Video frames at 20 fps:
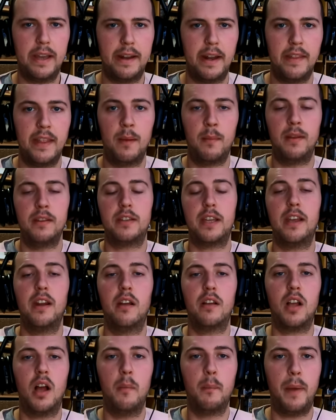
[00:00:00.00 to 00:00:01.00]
and then when Dino
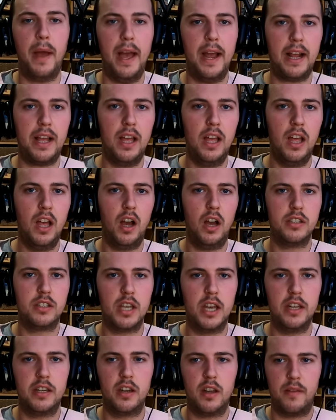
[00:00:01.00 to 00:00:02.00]
come back, I
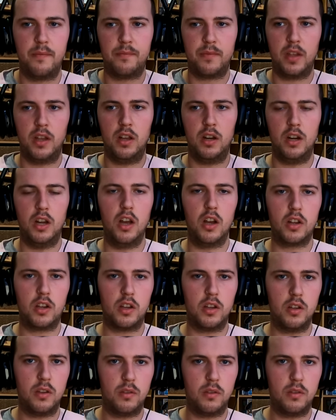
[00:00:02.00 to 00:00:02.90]
said, look,